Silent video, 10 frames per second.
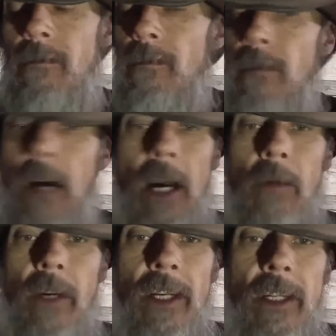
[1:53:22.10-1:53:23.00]
I
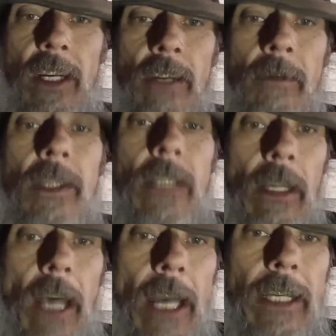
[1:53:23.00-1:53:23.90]
will continue until
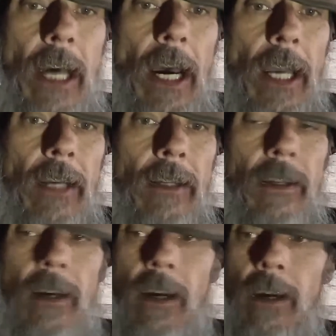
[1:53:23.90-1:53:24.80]
I die
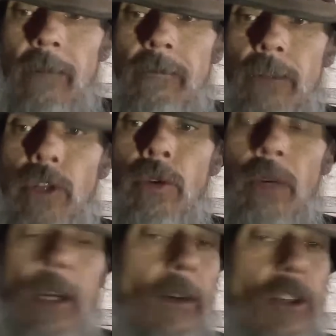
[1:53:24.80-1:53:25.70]

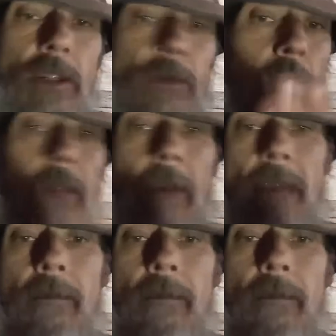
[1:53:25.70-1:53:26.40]
just with my